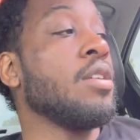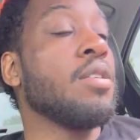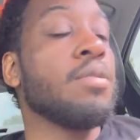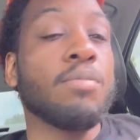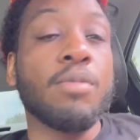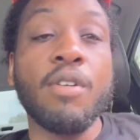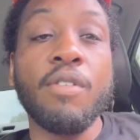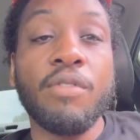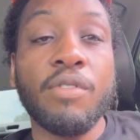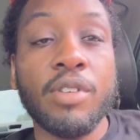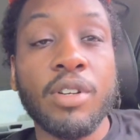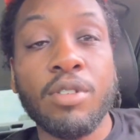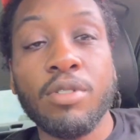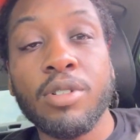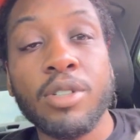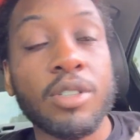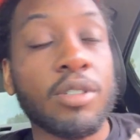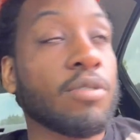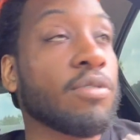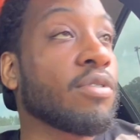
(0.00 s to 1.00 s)
We finna go
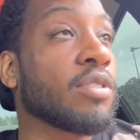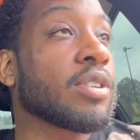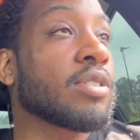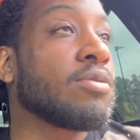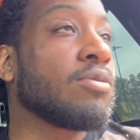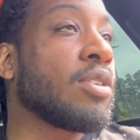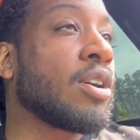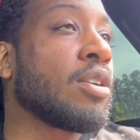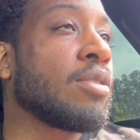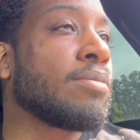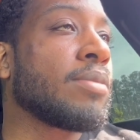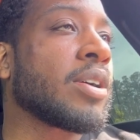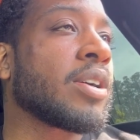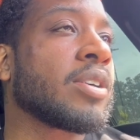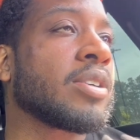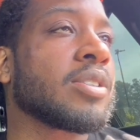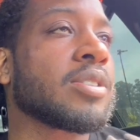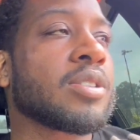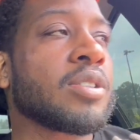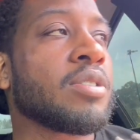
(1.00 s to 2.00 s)
in this friggin'
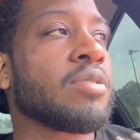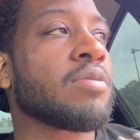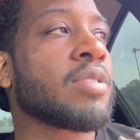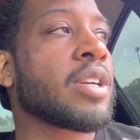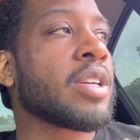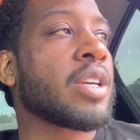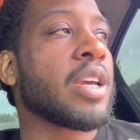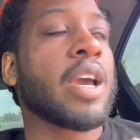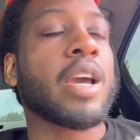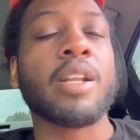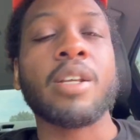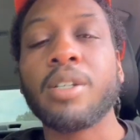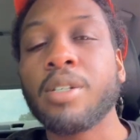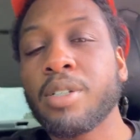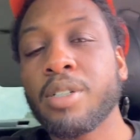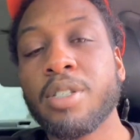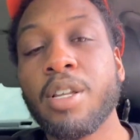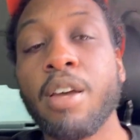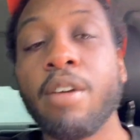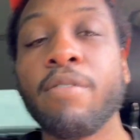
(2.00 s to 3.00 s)
Walmart and see if they got it.
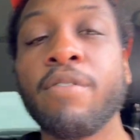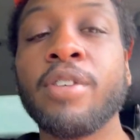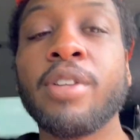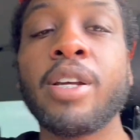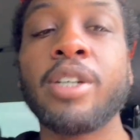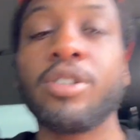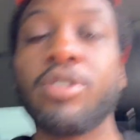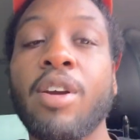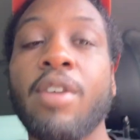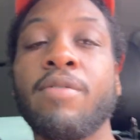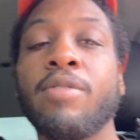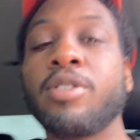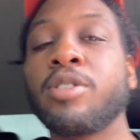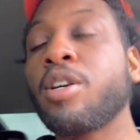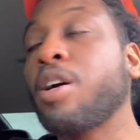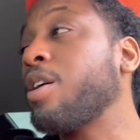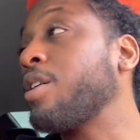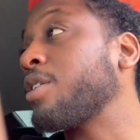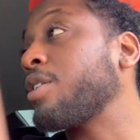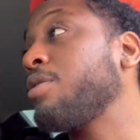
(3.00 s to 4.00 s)
Cause I didn't feel like driving to
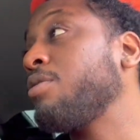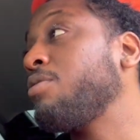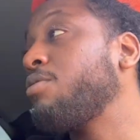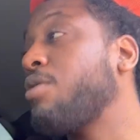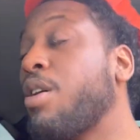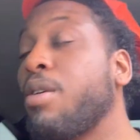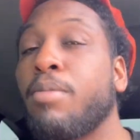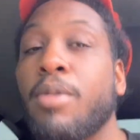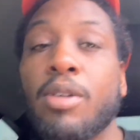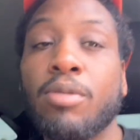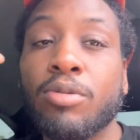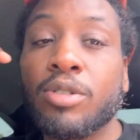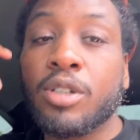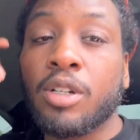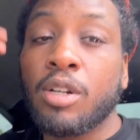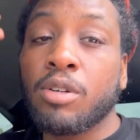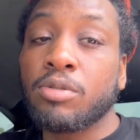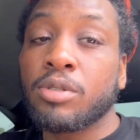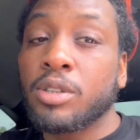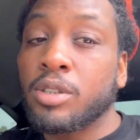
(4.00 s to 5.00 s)
Target. Walmart was
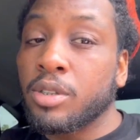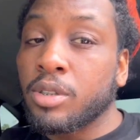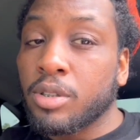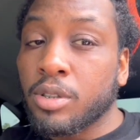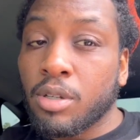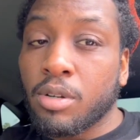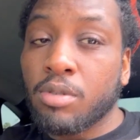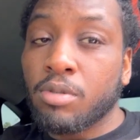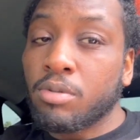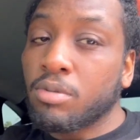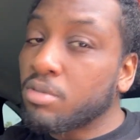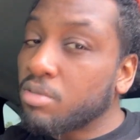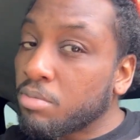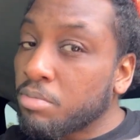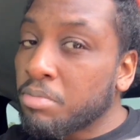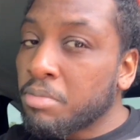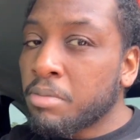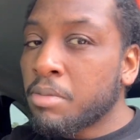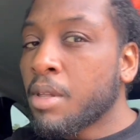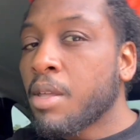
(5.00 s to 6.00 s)
closer, so
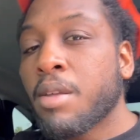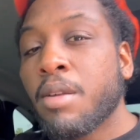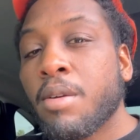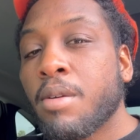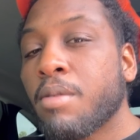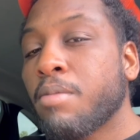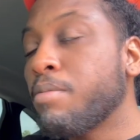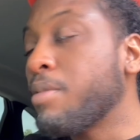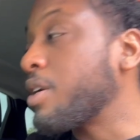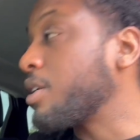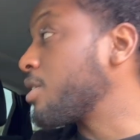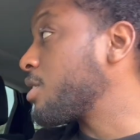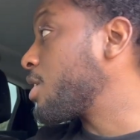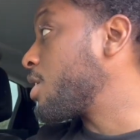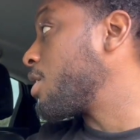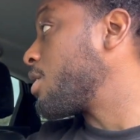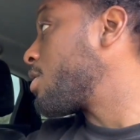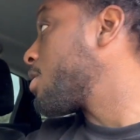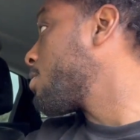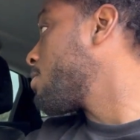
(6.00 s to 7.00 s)
makes
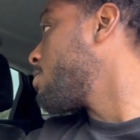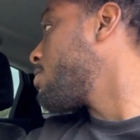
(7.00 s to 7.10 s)
sense.